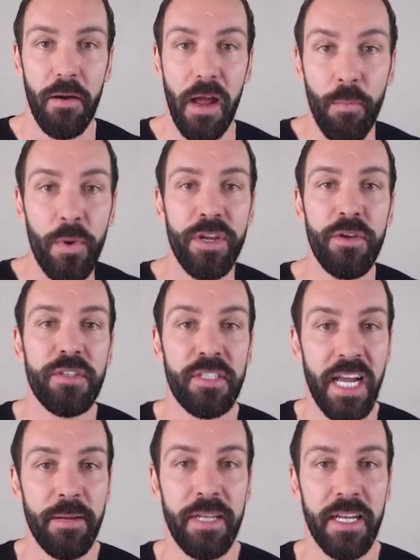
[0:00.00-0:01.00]
and we use the
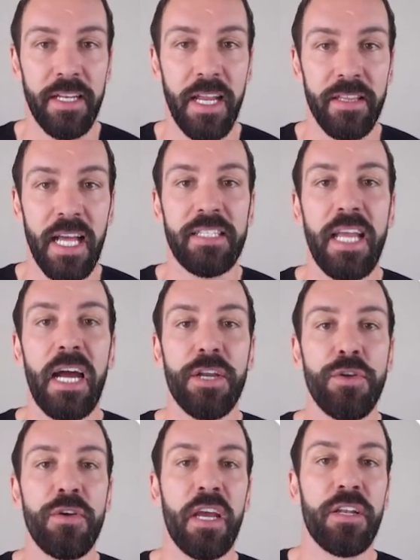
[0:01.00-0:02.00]
same technique. That's how
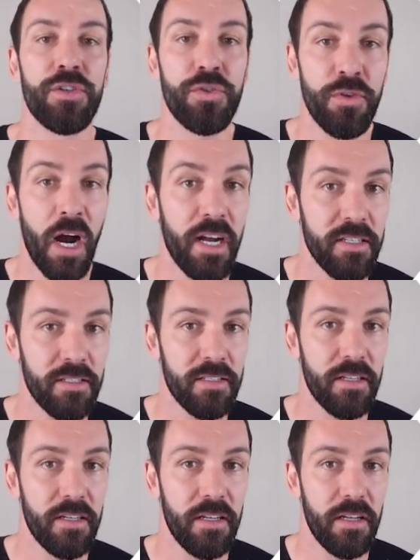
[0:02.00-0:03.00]
you can
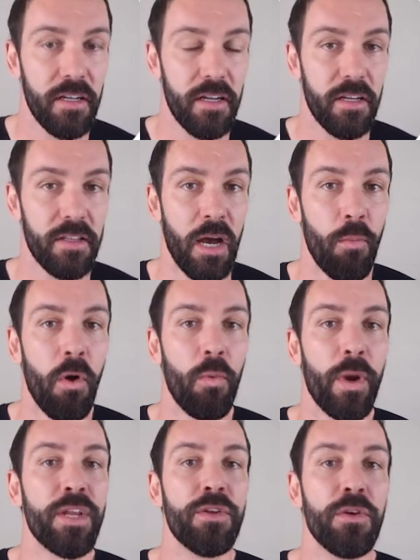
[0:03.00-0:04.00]
trust that what
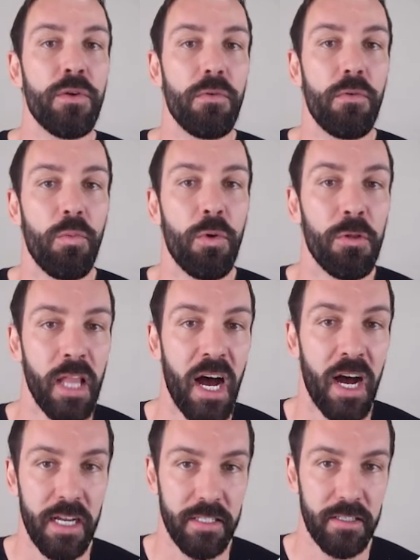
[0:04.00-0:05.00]
we do will
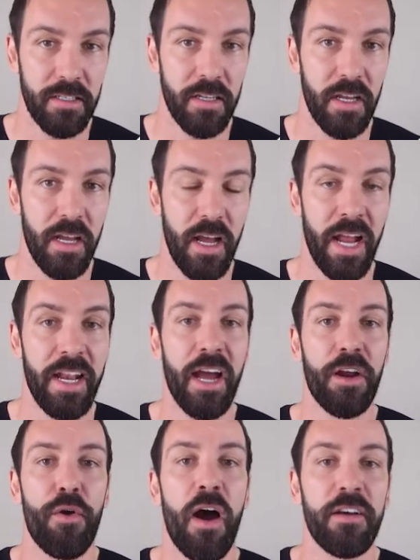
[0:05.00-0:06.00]
last, and our
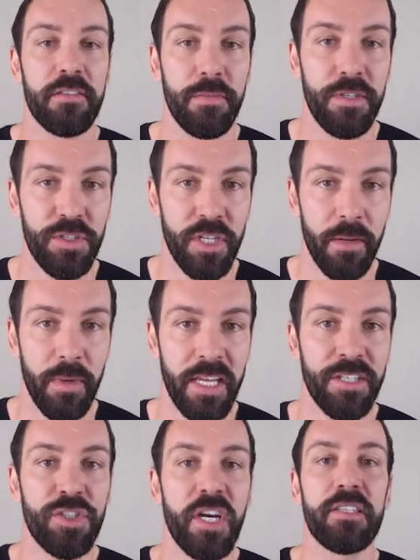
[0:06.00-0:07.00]
craftsmanship
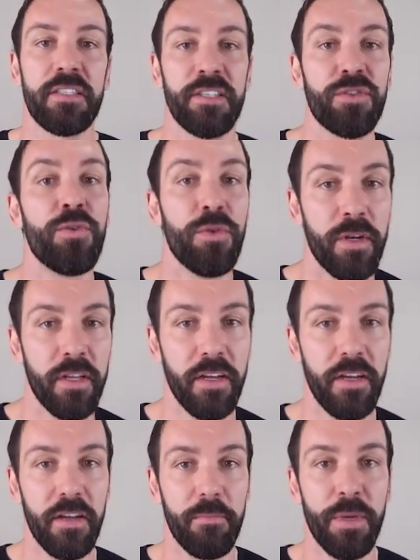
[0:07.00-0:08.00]
is just as good
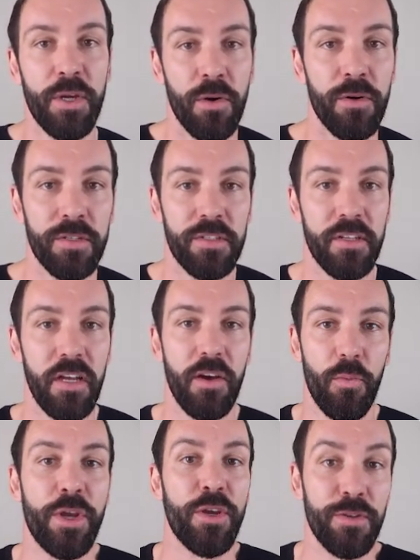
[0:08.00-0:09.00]
because
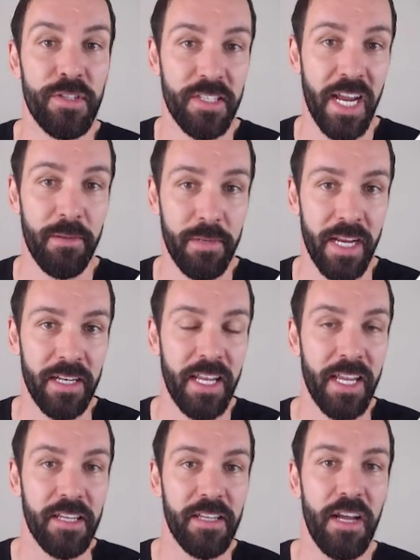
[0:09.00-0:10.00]
we use the same
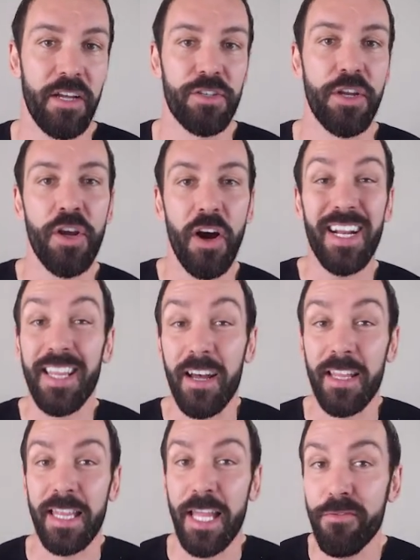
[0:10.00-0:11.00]
techniques. So you're kind of
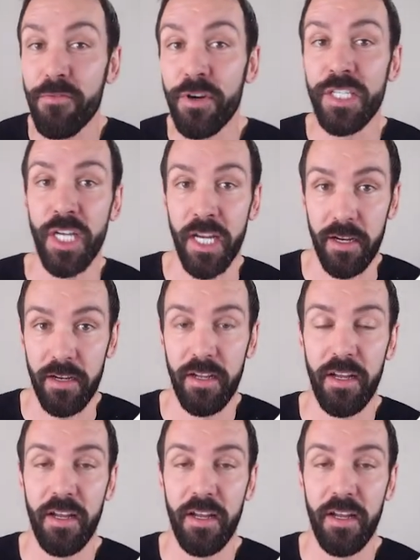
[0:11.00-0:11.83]
like leveraging